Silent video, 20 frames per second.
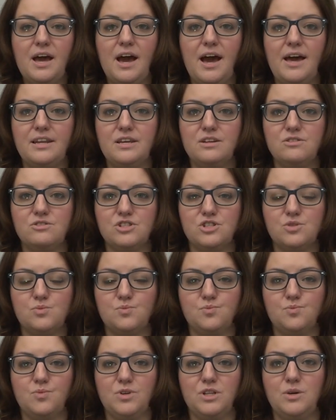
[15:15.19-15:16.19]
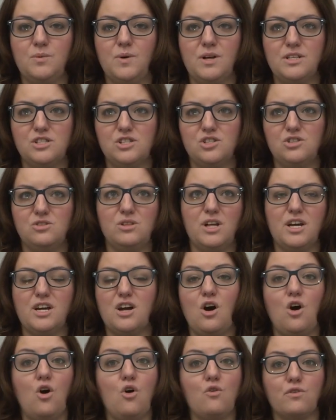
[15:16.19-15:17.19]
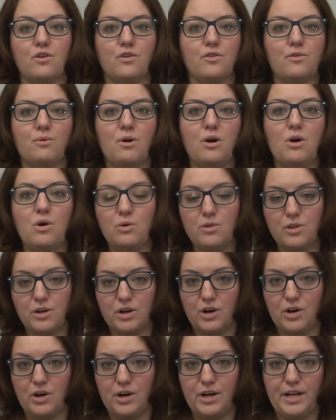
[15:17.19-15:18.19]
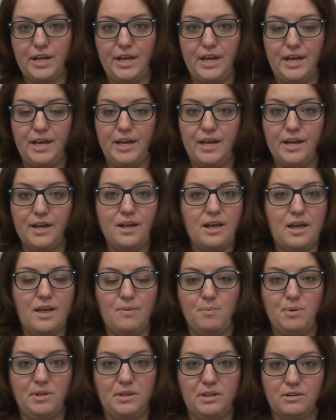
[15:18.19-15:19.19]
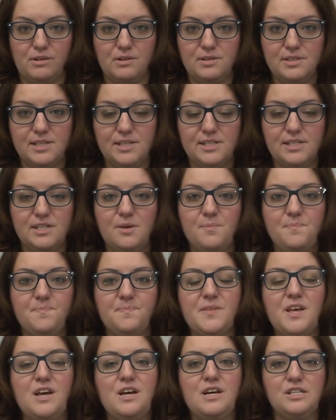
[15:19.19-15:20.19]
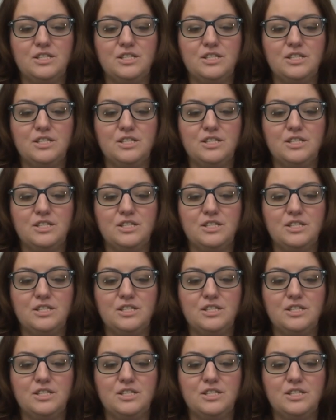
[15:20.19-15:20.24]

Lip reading: and he just really wants to like overthrow the current king and political system.